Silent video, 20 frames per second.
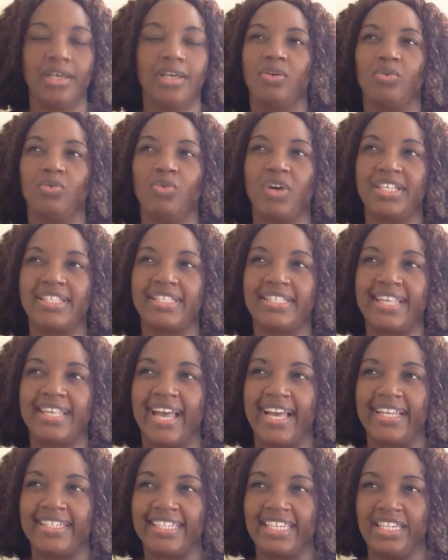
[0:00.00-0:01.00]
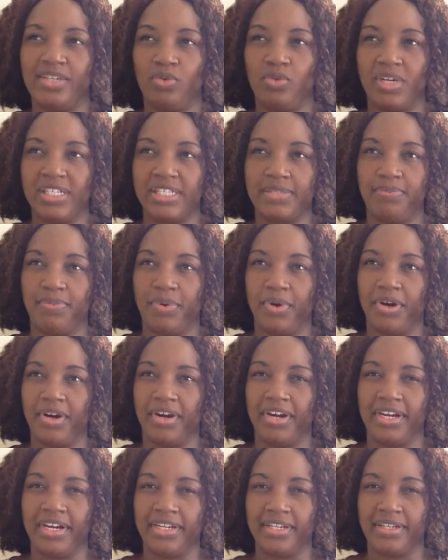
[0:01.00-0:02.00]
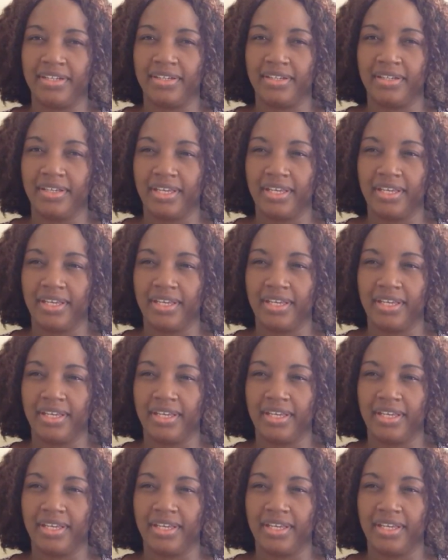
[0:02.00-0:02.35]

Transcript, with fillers: was that he was born